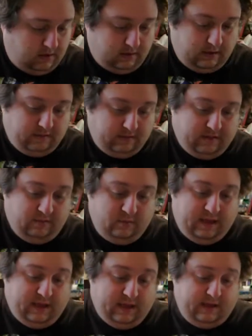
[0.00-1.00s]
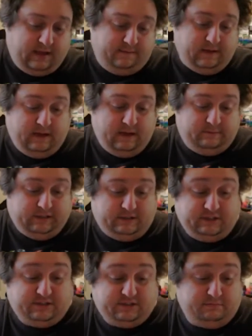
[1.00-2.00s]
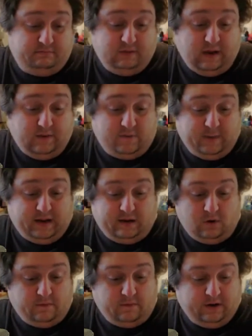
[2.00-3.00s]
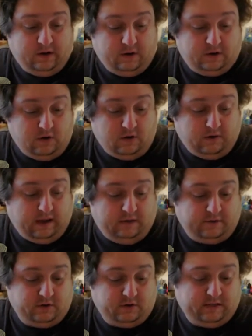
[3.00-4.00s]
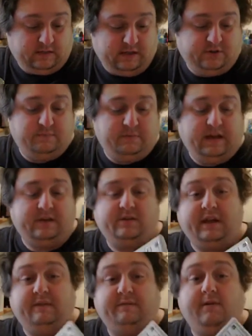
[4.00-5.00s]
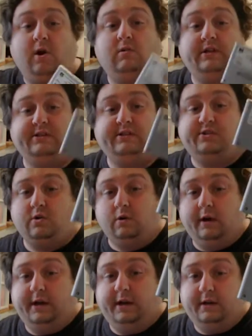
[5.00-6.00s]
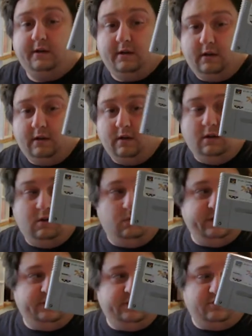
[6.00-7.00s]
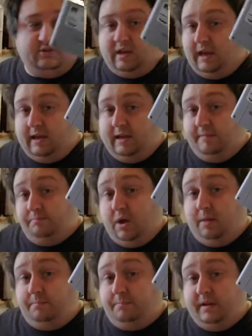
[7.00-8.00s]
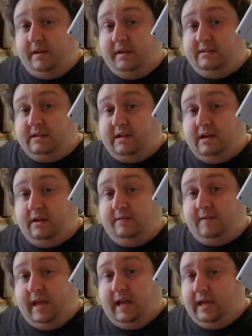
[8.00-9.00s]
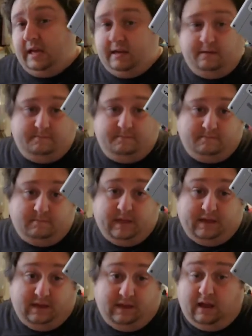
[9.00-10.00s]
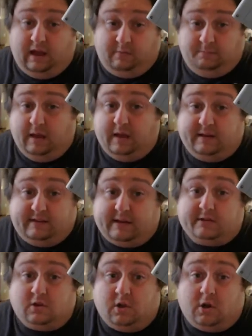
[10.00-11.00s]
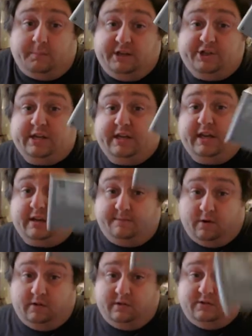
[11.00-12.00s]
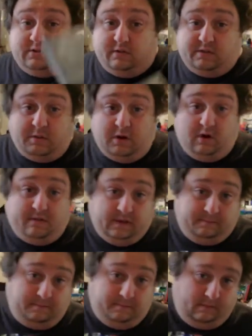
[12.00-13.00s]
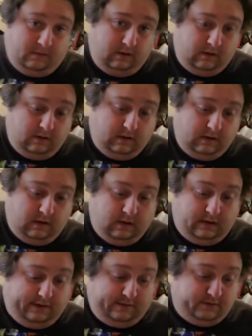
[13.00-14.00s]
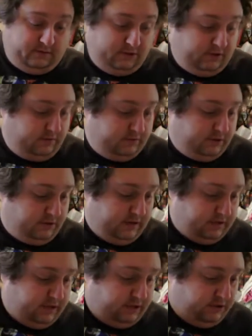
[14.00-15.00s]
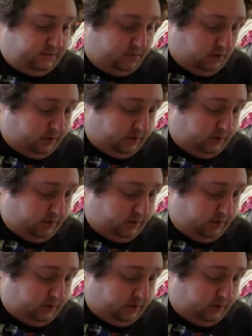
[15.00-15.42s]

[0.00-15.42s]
Then we have games that just never made it over here, don't have a translation patch, like Farlin Story, which I bought because of I'm on a tactical RPG kick, and Farlin Story is part of it. I just wish there was a translation for it.